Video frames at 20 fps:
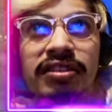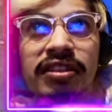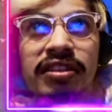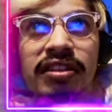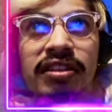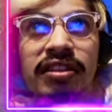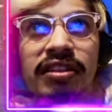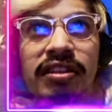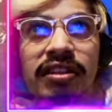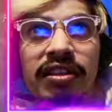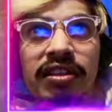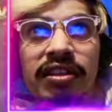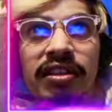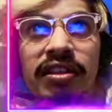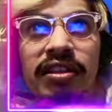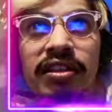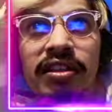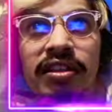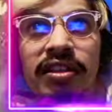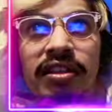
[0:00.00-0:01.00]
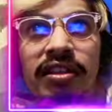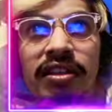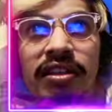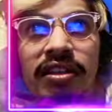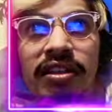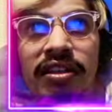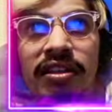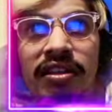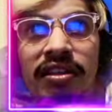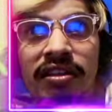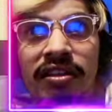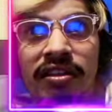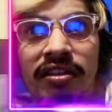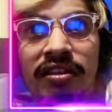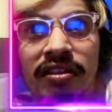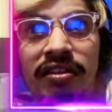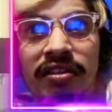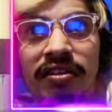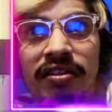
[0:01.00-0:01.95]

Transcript: (no one is talking)